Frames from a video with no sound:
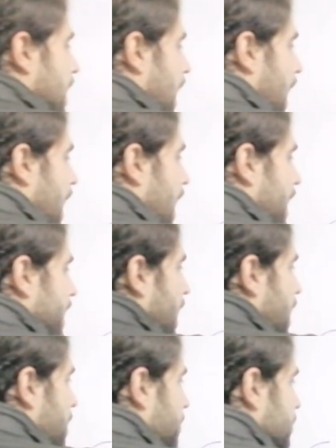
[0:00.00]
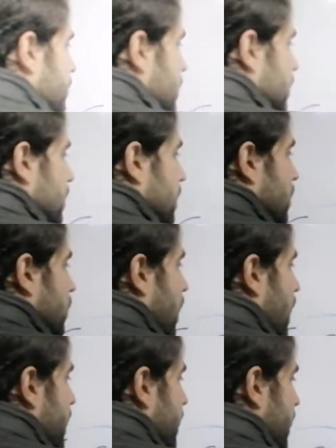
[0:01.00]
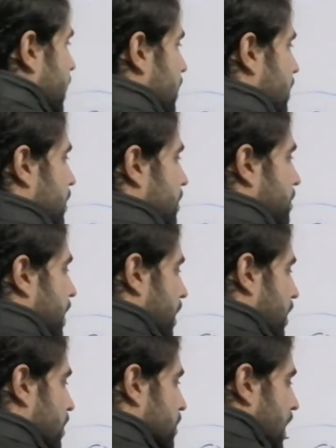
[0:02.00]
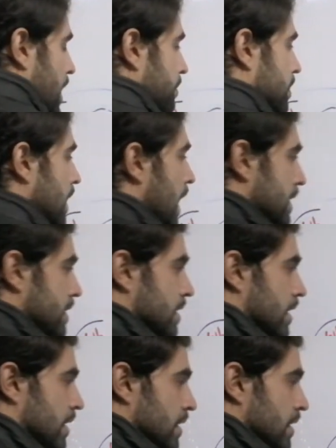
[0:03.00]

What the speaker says: I am crying because I'm sad.